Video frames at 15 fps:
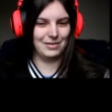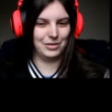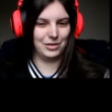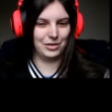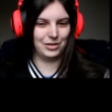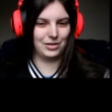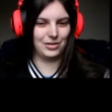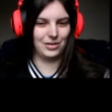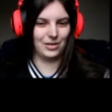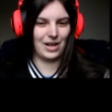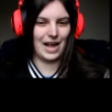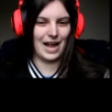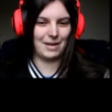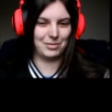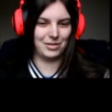It was gl
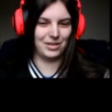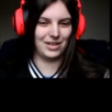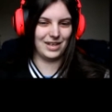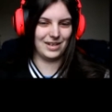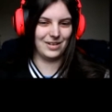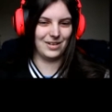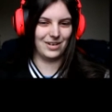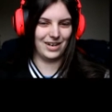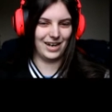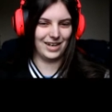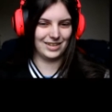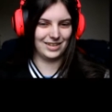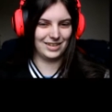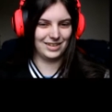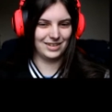absolutely
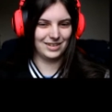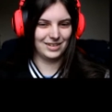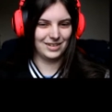glorious.